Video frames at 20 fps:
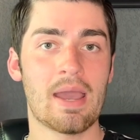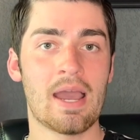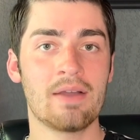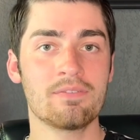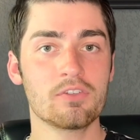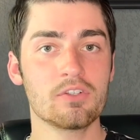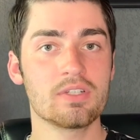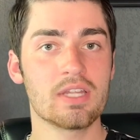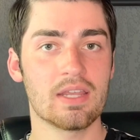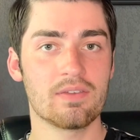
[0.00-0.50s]

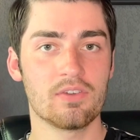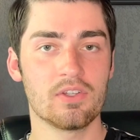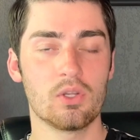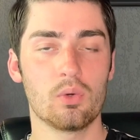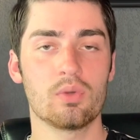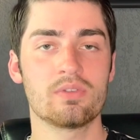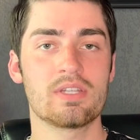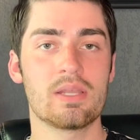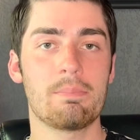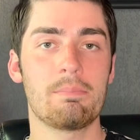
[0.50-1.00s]
after
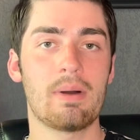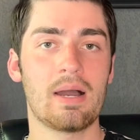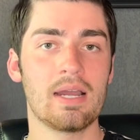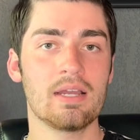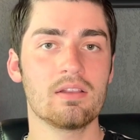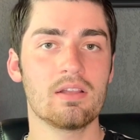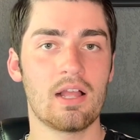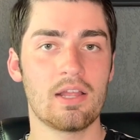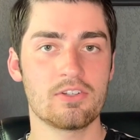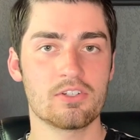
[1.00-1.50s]
David was a
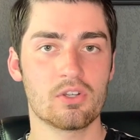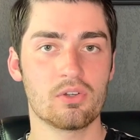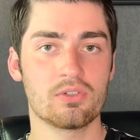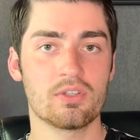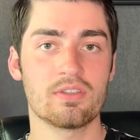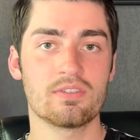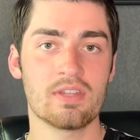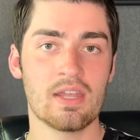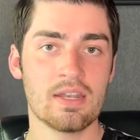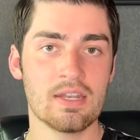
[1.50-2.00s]
biological
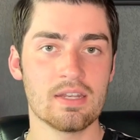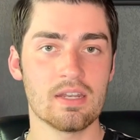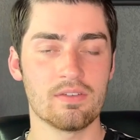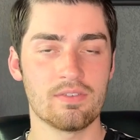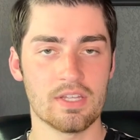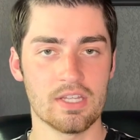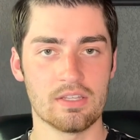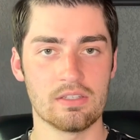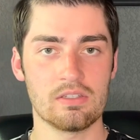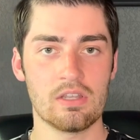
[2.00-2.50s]
descendant
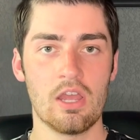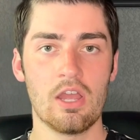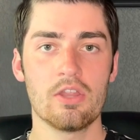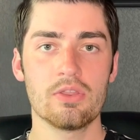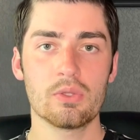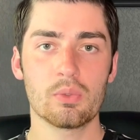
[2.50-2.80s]
of his.